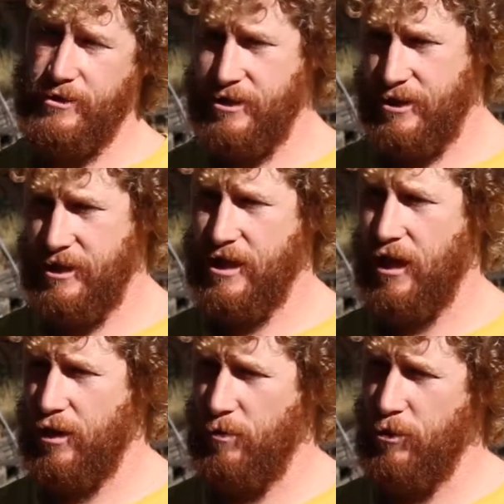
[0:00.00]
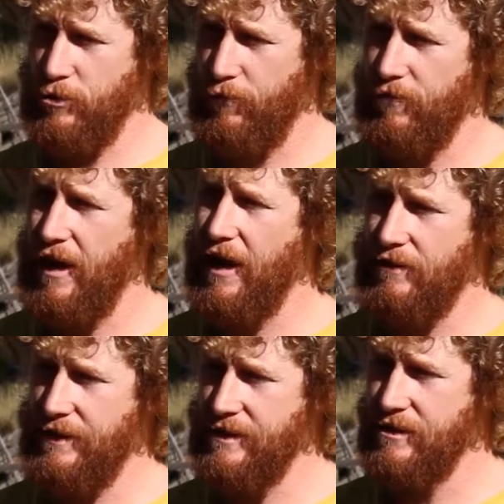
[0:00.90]
Since he's got commercial flat
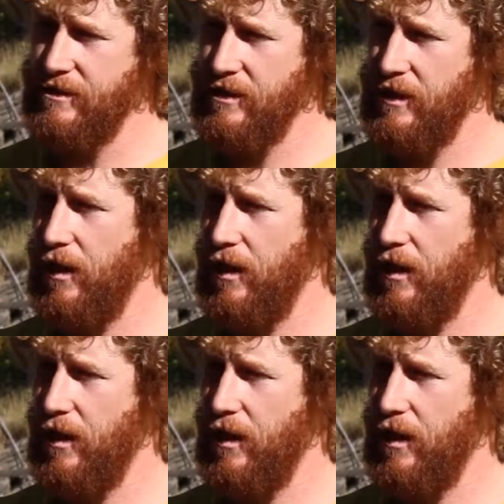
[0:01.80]
lids,